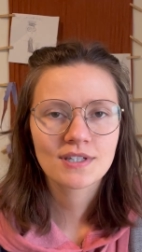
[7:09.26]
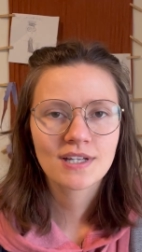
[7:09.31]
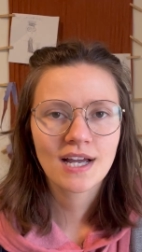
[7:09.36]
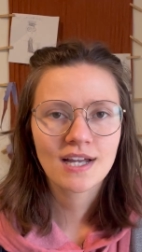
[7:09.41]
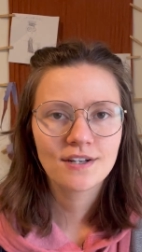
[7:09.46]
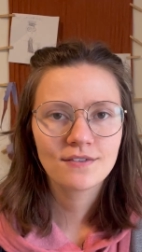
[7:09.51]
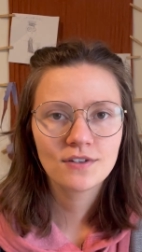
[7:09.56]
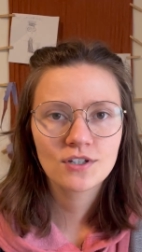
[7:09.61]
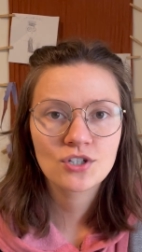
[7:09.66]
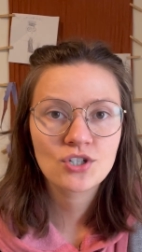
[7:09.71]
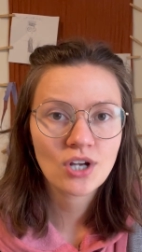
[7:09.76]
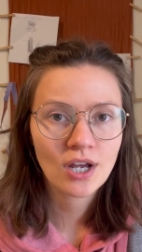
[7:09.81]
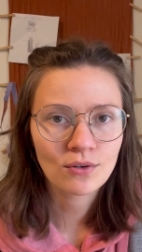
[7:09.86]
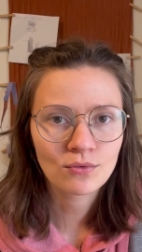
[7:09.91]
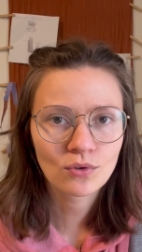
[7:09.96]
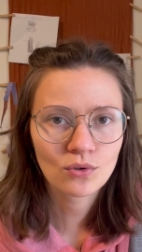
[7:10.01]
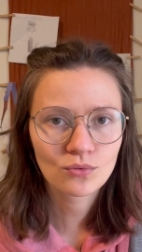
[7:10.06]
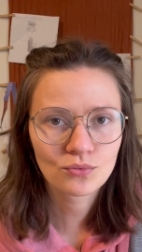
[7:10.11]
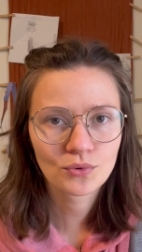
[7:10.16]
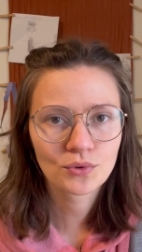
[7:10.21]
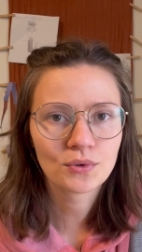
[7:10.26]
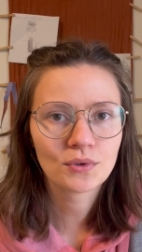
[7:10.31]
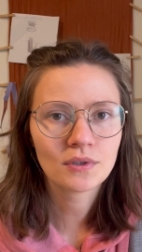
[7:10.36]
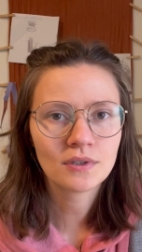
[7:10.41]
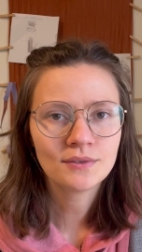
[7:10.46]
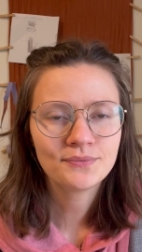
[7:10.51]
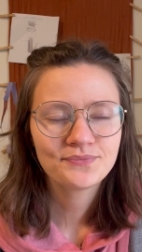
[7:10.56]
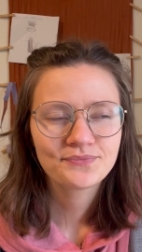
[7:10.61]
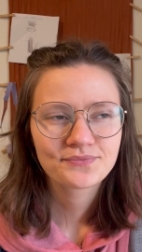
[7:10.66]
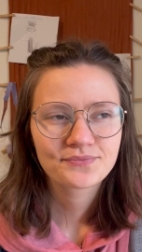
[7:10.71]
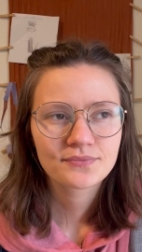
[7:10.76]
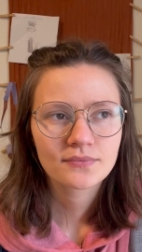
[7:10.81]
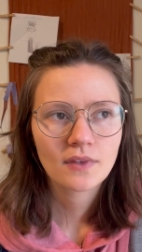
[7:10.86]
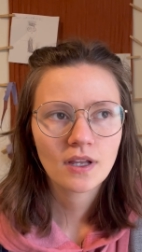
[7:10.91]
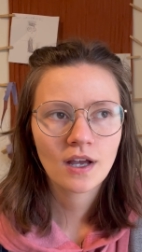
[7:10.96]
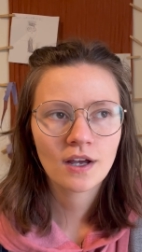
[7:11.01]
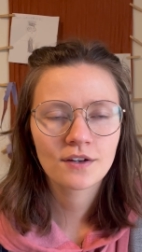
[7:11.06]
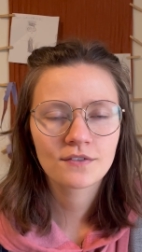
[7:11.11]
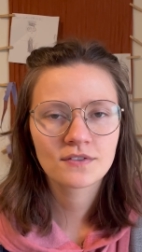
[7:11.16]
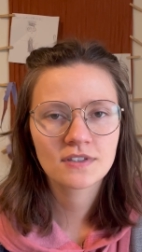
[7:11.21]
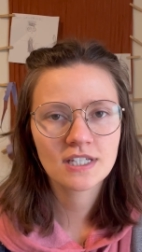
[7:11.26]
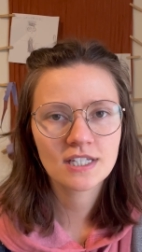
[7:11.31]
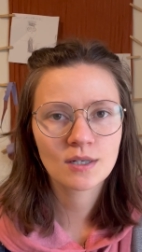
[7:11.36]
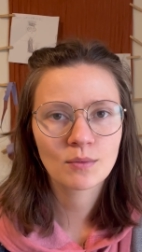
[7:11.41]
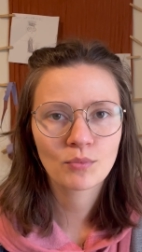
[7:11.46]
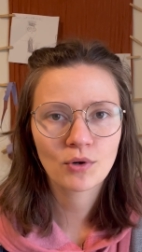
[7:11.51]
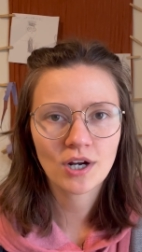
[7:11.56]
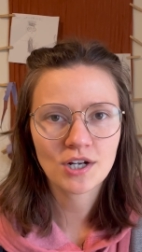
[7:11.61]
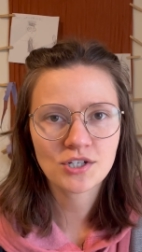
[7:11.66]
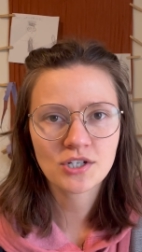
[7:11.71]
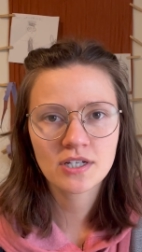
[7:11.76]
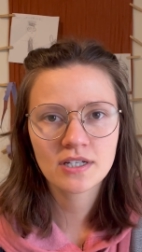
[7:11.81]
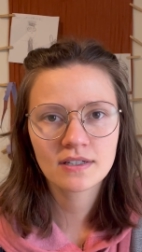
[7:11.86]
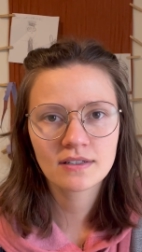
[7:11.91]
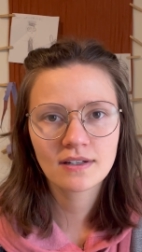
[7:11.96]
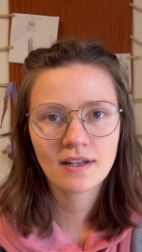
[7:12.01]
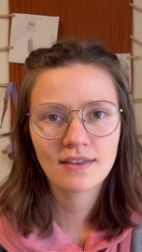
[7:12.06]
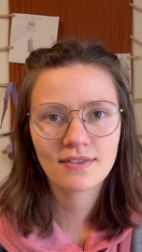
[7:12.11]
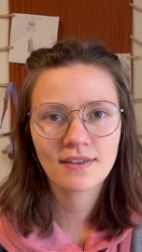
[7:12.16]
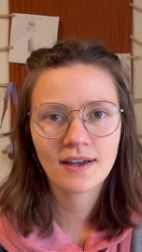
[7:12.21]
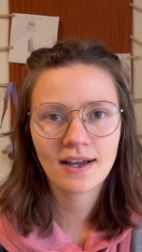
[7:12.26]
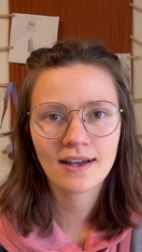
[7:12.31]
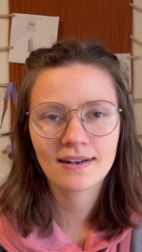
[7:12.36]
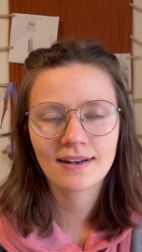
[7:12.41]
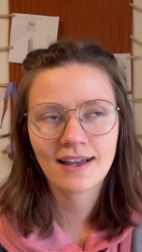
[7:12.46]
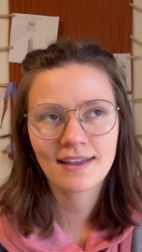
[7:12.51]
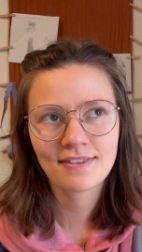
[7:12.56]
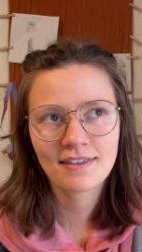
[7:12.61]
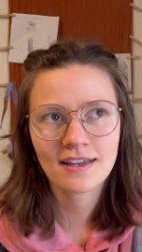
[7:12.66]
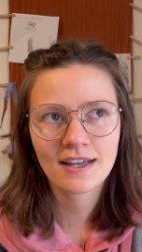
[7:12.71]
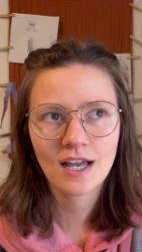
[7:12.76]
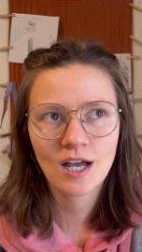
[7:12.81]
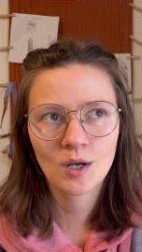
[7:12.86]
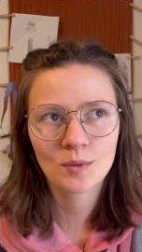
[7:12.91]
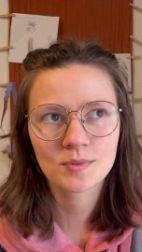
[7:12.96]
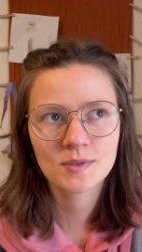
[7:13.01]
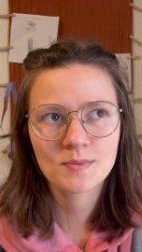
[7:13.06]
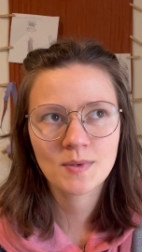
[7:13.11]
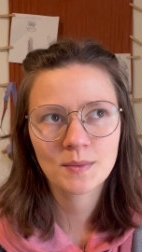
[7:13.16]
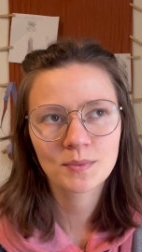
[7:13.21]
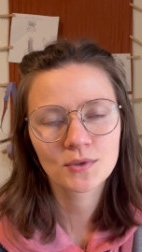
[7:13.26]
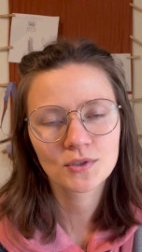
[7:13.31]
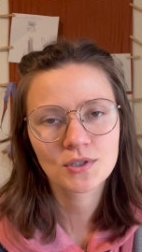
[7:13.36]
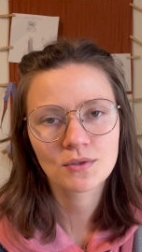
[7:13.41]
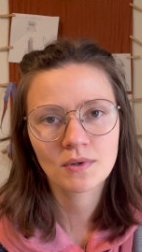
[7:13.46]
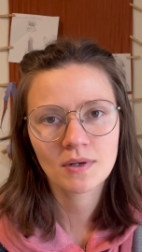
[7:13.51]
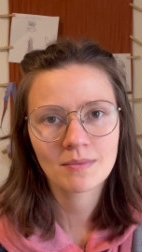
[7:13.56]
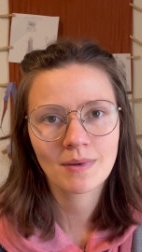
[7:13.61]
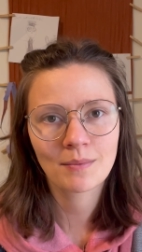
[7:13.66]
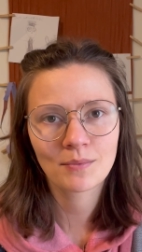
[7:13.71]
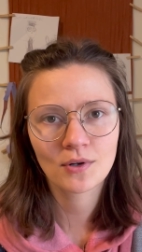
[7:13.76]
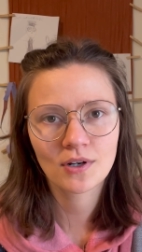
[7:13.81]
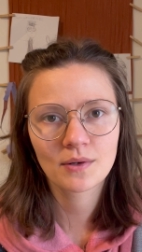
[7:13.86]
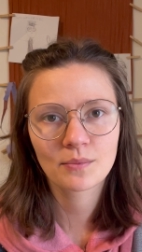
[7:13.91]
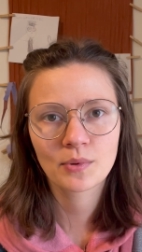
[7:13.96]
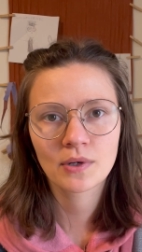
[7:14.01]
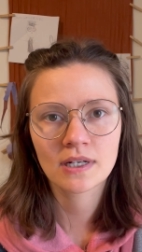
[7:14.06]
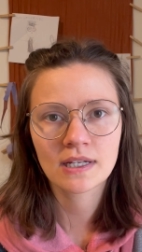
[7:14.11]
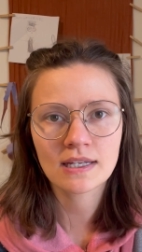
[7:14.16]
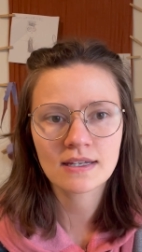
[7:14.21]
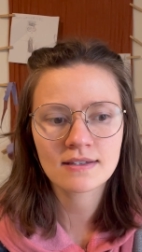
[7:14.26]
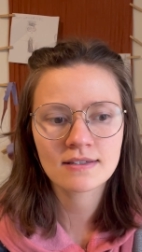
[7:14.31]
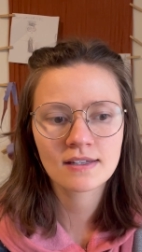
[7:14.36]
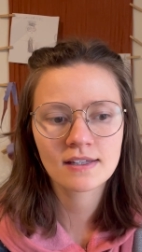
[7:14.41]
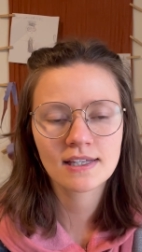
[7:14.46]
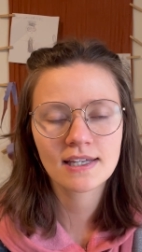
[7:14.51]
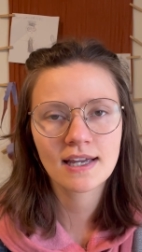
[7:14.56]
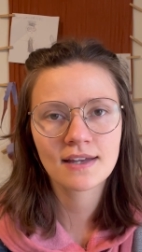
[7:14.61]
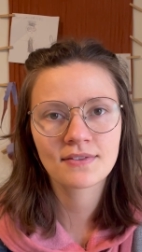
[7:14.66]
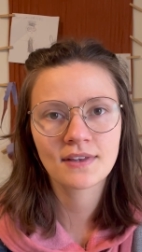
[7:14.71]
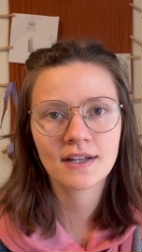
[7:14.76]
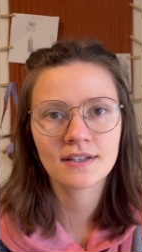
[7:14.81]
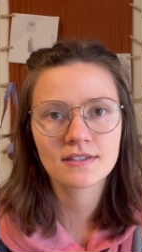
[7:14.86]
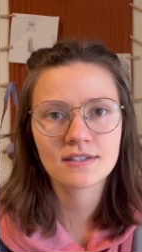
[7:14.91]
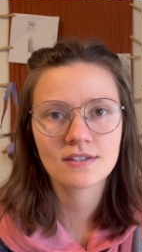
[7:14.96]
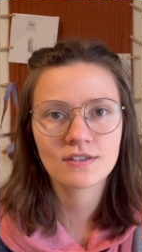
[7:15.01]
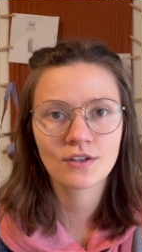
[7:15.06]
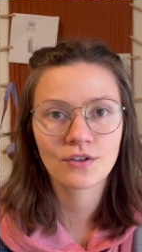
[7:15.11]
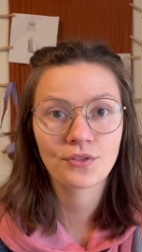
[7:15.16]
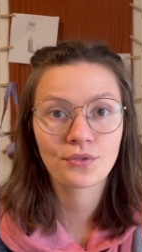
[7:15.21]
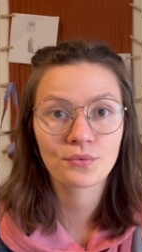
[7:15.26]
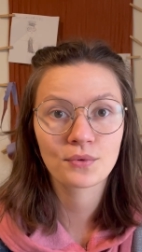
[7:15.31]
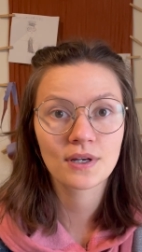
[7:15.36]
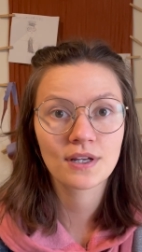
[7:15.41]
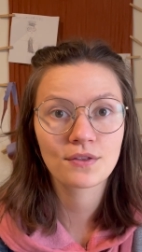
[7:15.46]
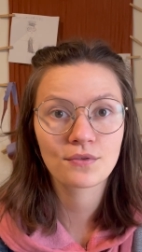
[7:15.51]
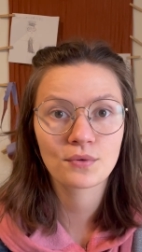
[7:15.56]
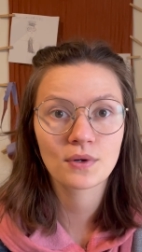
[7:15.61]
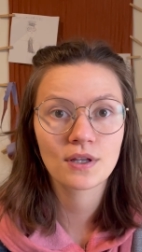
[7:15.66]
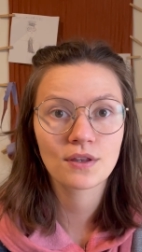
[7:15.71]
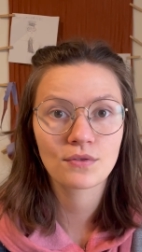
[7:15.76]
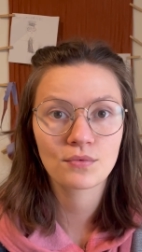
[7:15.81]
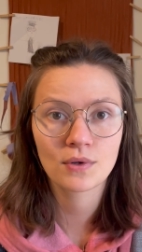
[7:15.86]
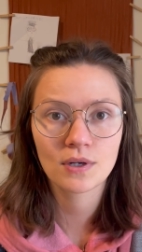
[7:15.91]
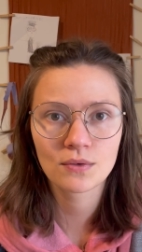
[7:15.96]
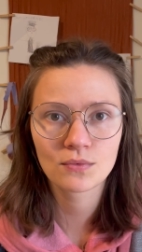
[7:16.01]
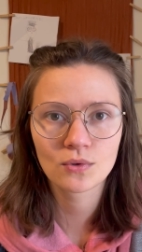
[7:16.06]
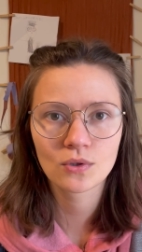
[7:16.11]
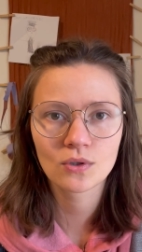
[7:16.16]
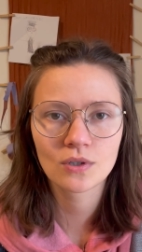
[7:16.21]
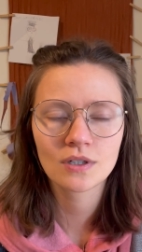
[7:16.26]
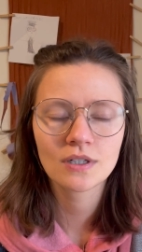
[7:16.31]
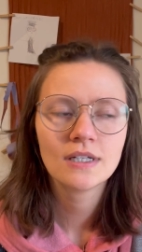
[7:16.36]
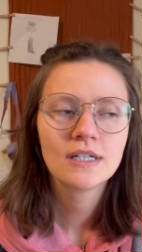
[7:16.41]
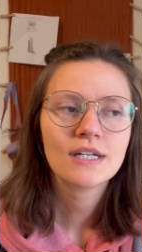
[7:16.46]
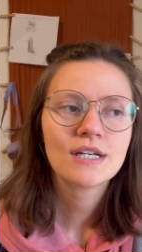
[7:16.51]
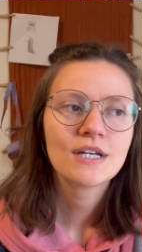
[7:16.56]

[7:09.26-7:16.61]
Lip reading: kind of a general rule of decompression that I think helps people to remember it pretty easily, and that's the 3-3-3 rule.